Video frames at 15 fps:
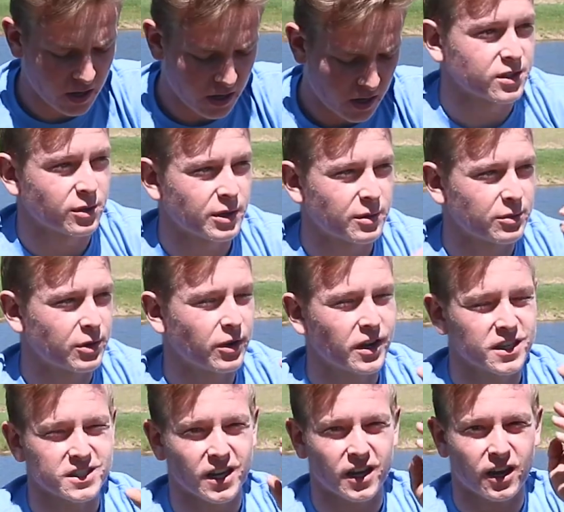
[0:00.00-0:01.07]
So what I'm
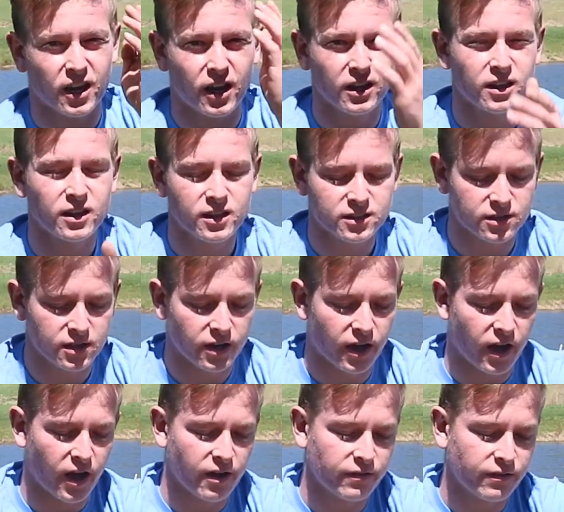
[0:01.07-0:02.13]
doing is I cut the lizard in
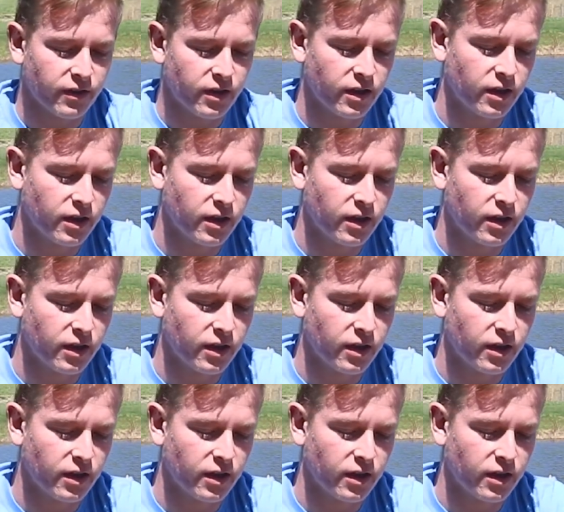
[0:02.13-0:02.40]
half